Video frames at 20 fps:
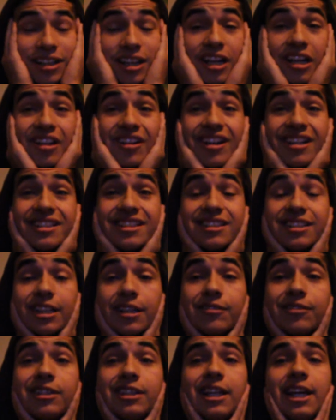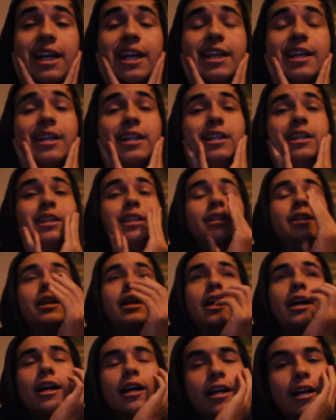a lot of crazy stuff today.
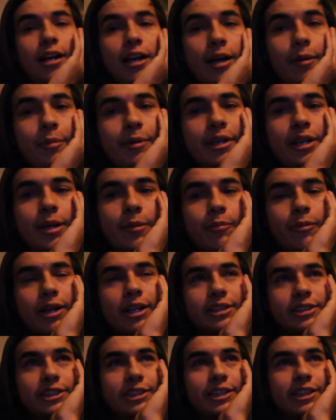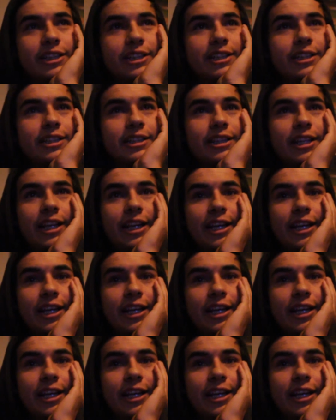Uh, I've been up watching it,